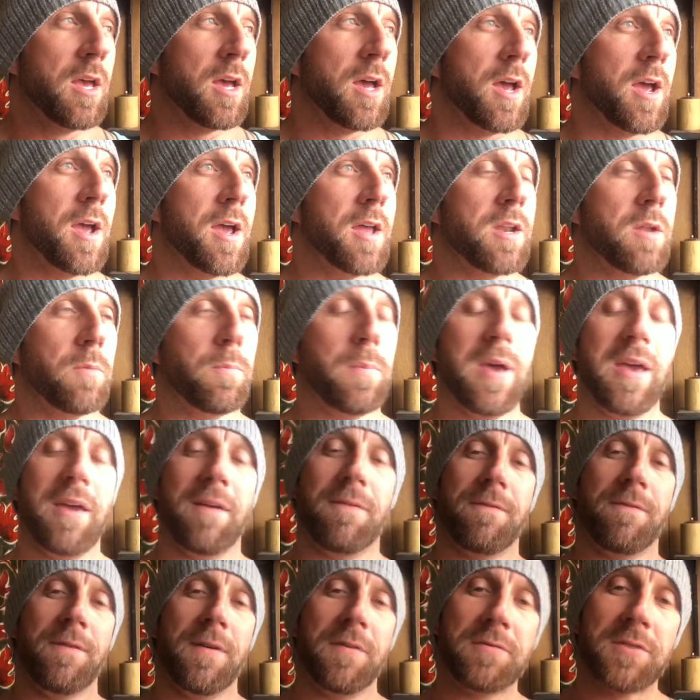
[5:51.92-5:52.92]
I had to pay
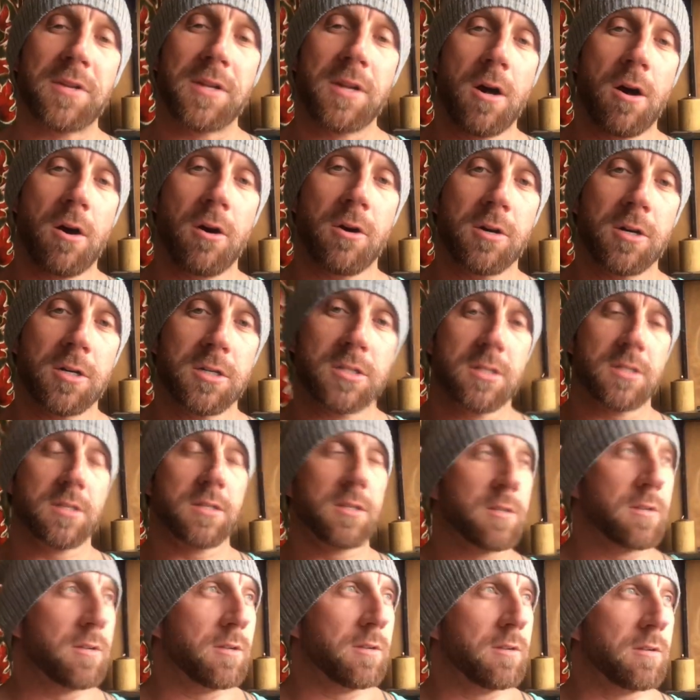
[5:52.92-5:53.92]

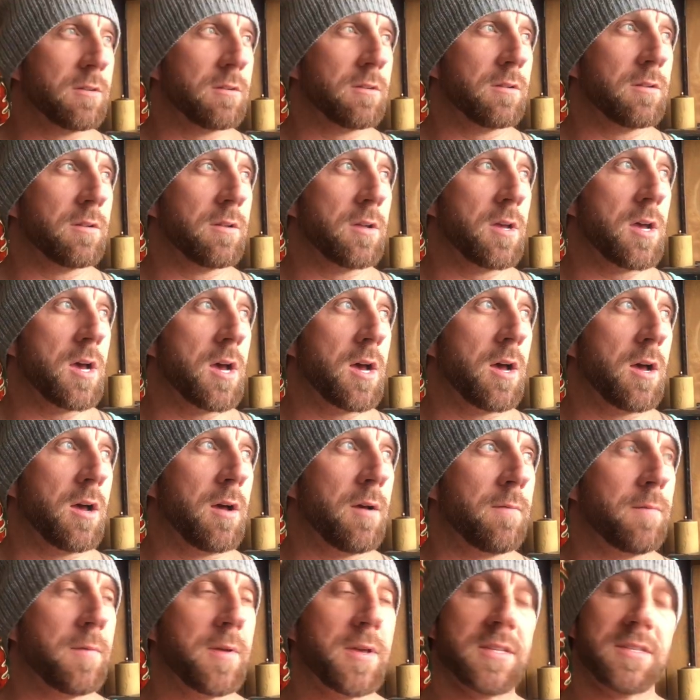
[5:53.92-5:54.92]
$50
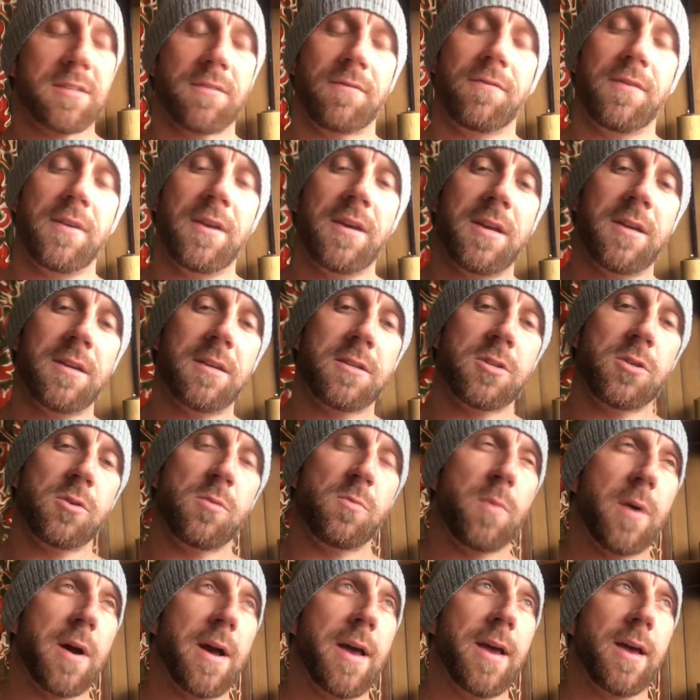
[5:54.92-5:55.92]
as a fee to
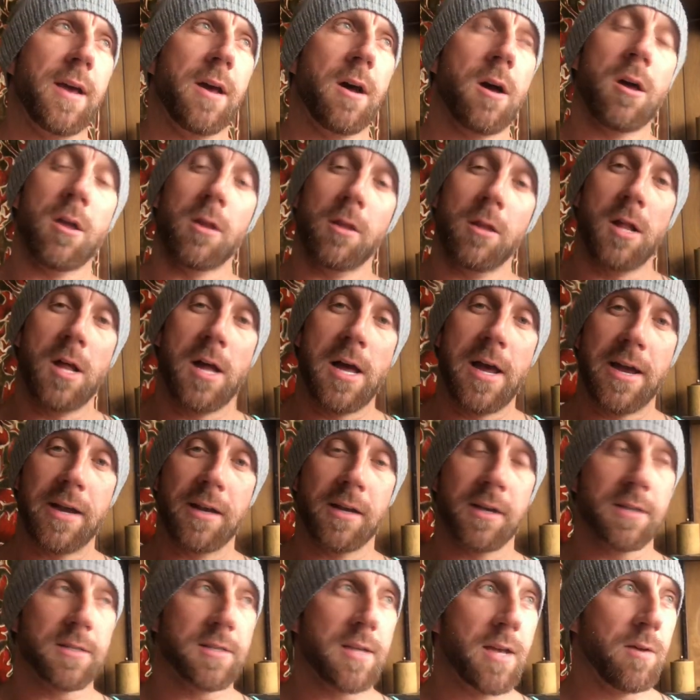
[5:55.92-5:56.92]
buy it online
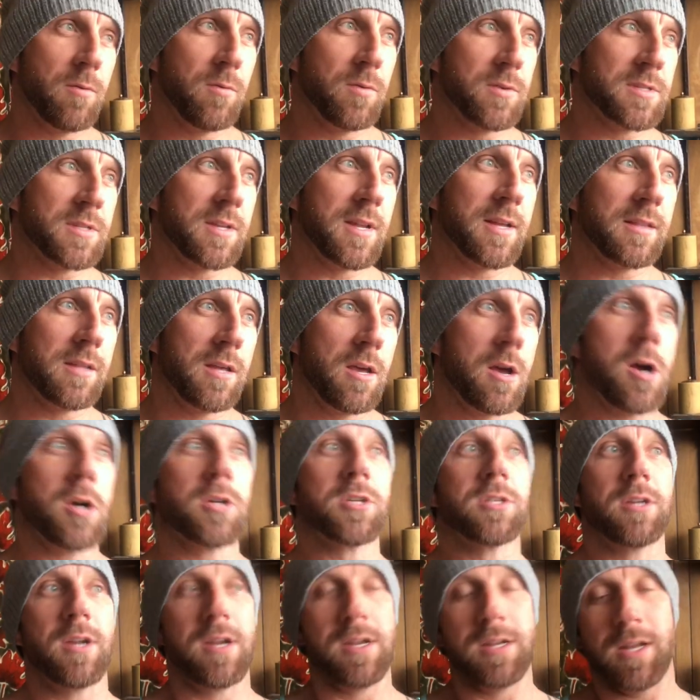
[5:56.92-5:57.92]
because I wasn't at the
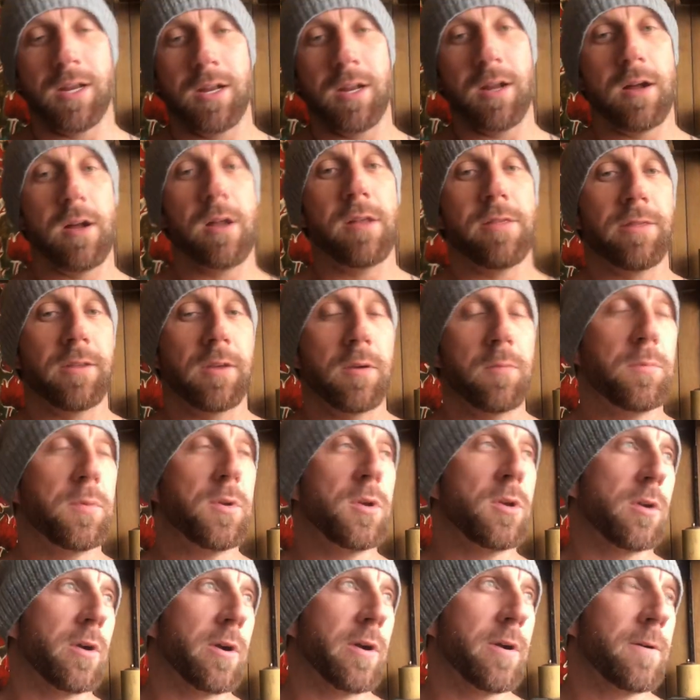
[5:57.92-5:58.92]
auction. I did it on the
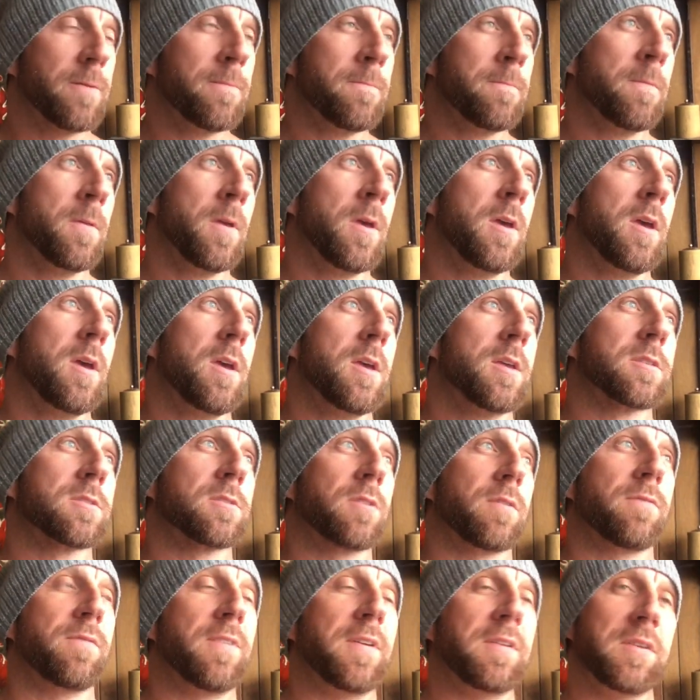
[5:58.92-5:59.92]
computer.
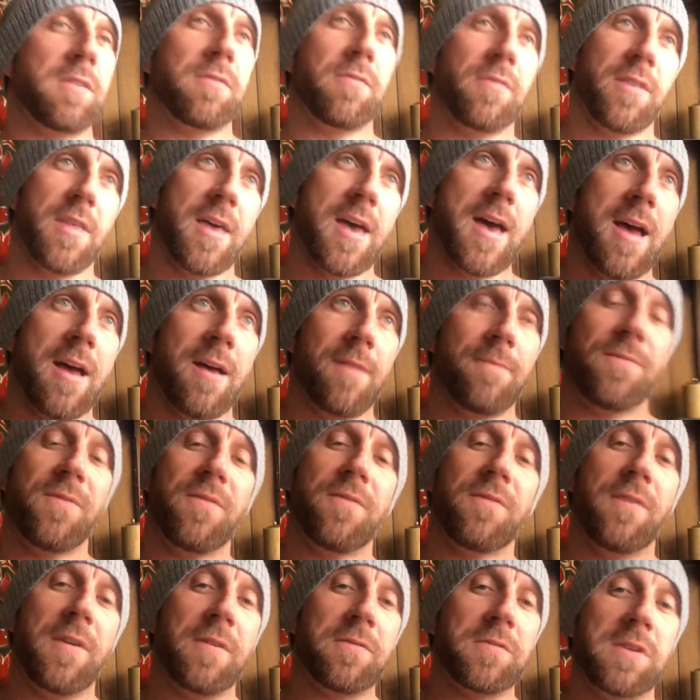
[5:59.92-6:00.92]
So $50 for that,
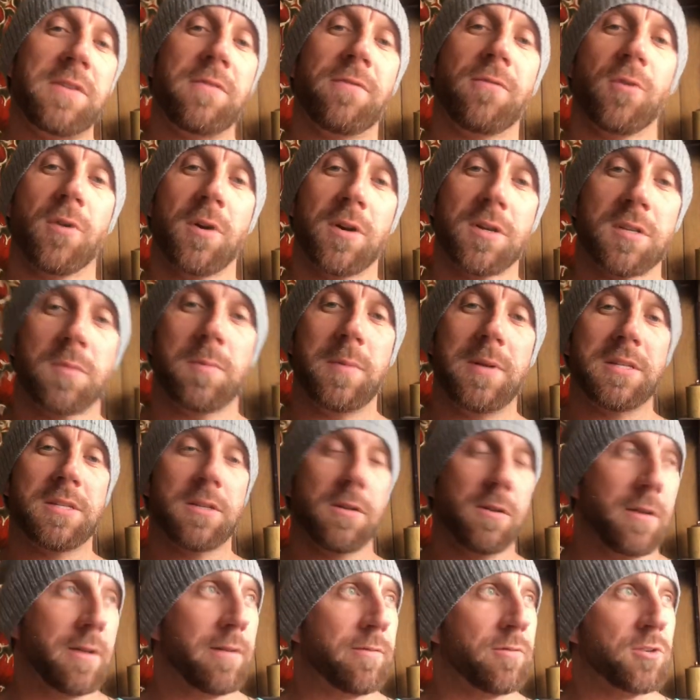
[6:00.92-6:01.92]
$50 for it to be
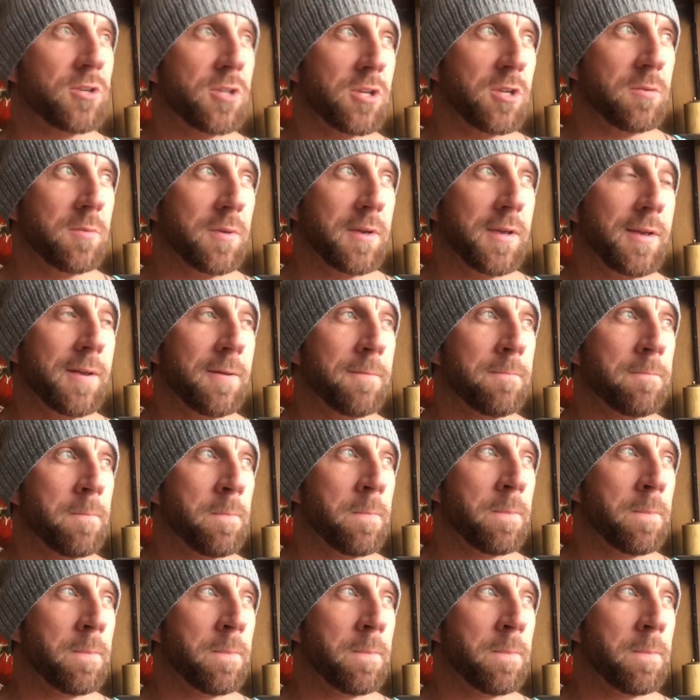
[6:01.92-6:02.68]
delivered to me.